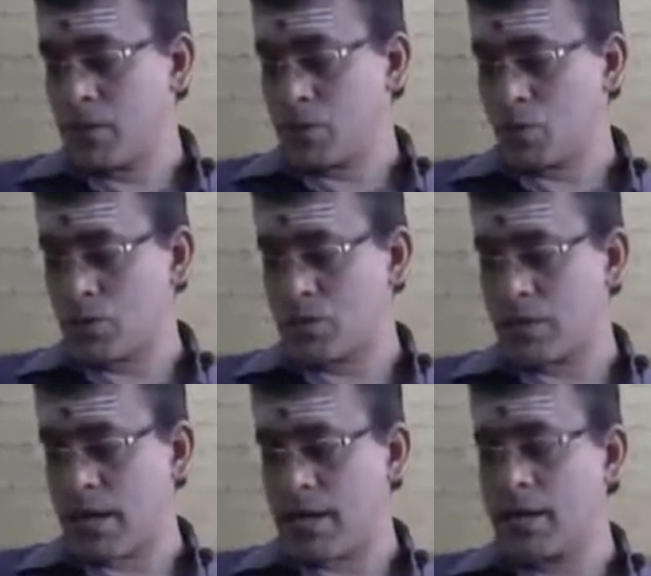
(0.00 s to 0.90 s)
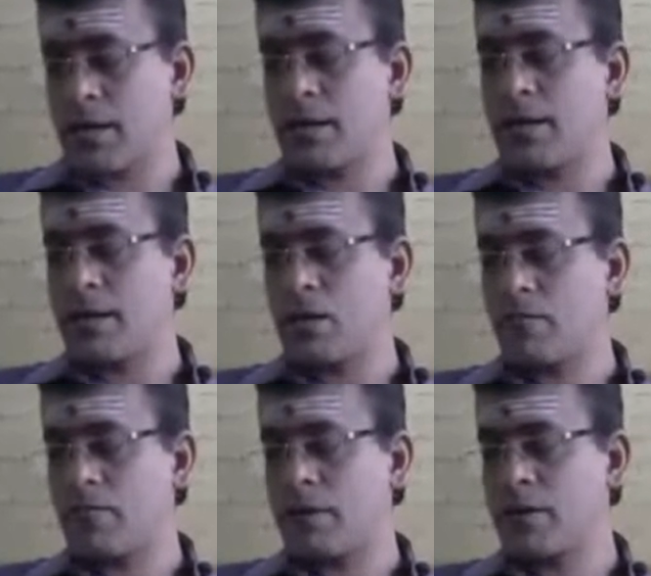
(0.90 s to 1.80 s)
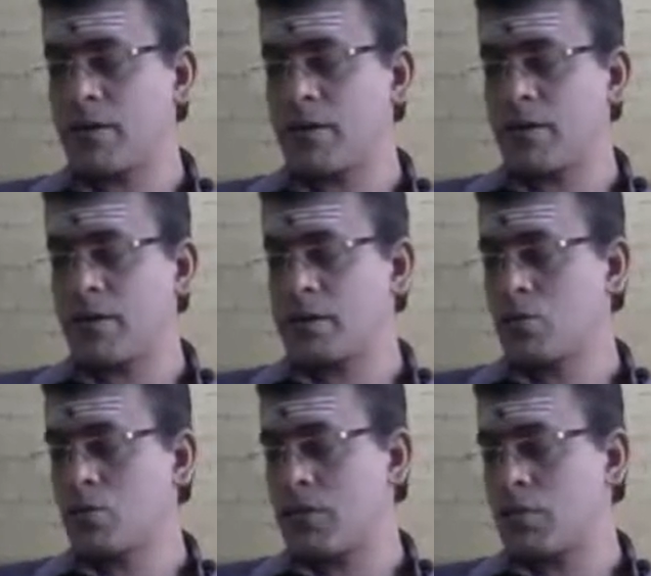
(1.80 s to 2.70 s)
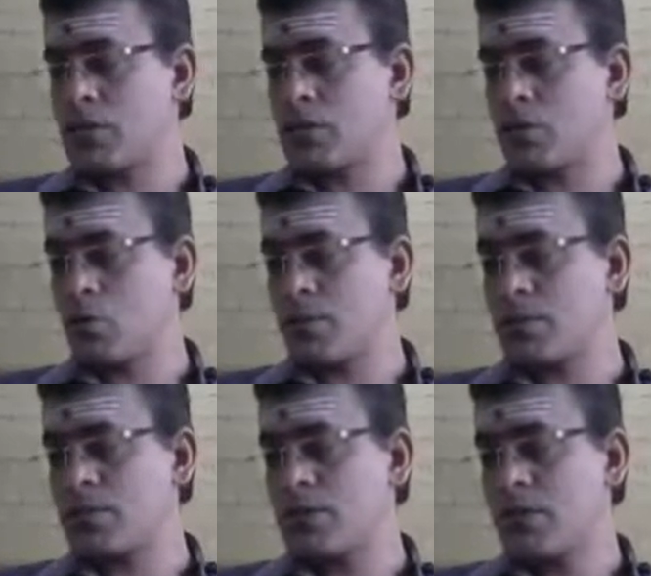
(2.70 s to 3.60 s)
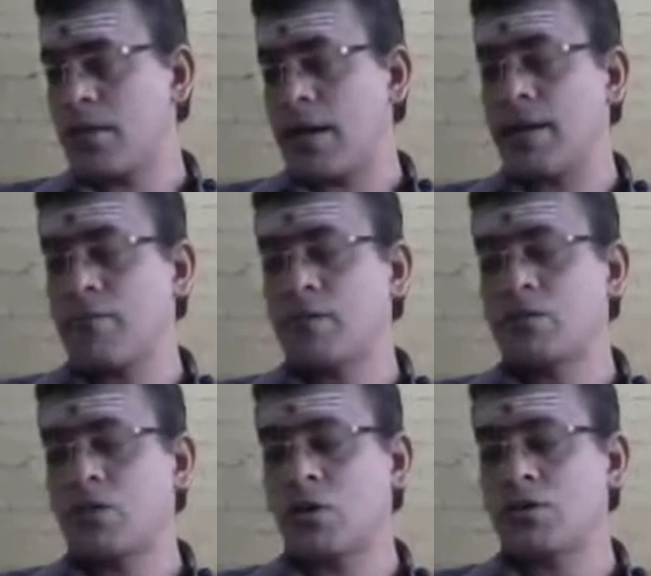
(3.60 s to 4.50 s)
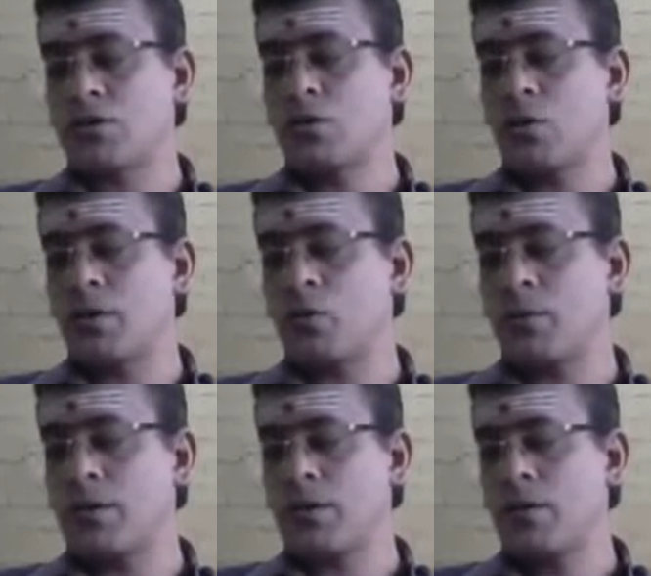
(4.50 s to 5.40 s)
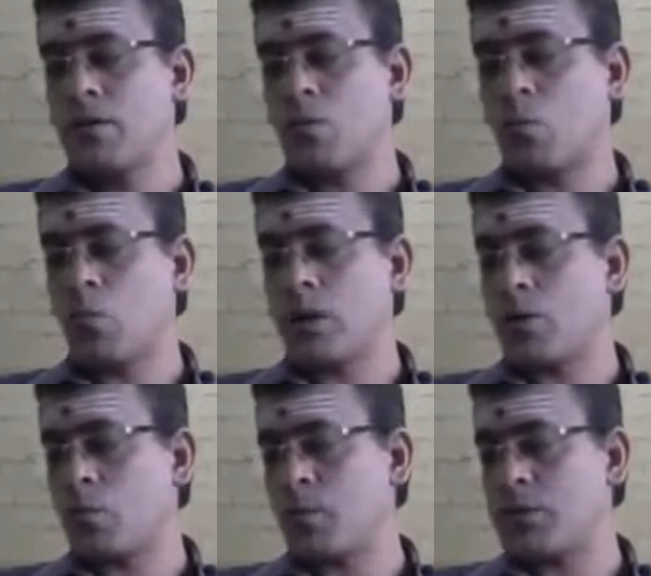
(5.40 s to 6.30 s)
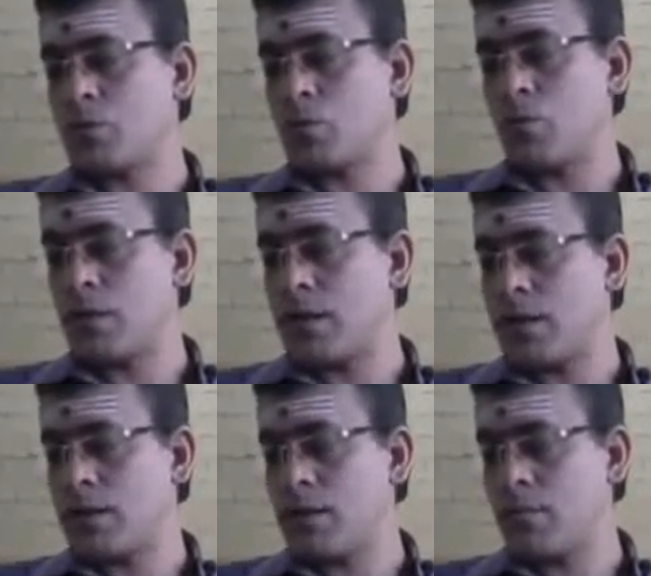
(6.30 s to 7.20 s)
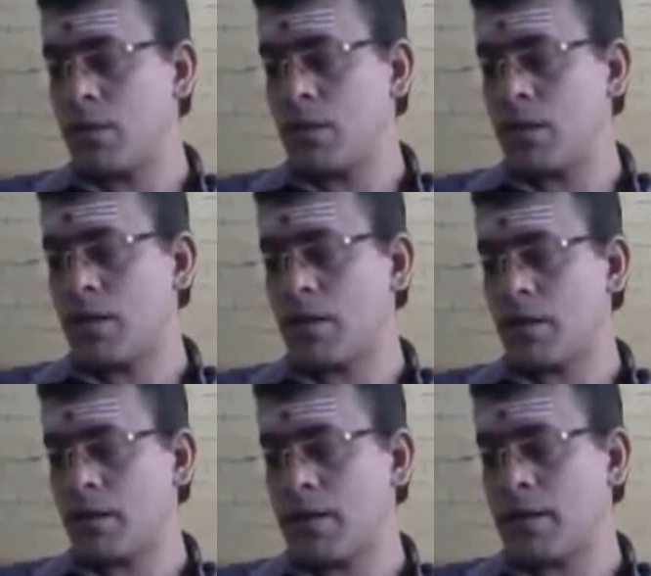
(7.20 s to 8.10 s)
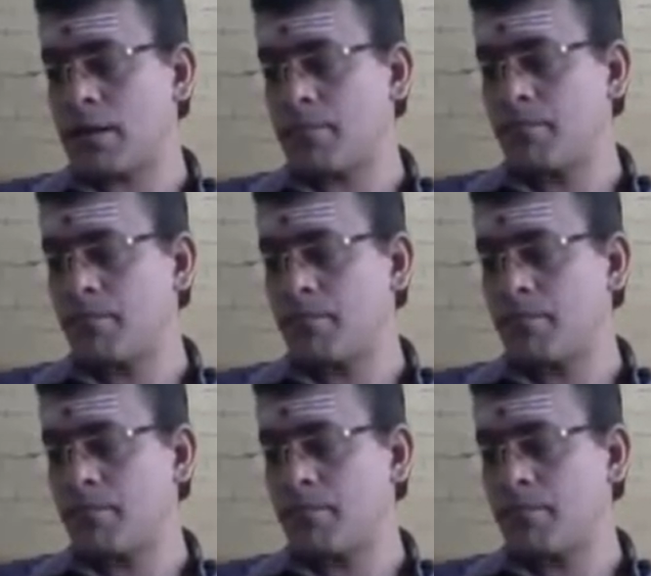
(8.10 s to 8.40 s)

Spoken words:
So standard rate of variable cost is going to be 3 rupees and fixed cost is going to be 1 rupee. So variable rate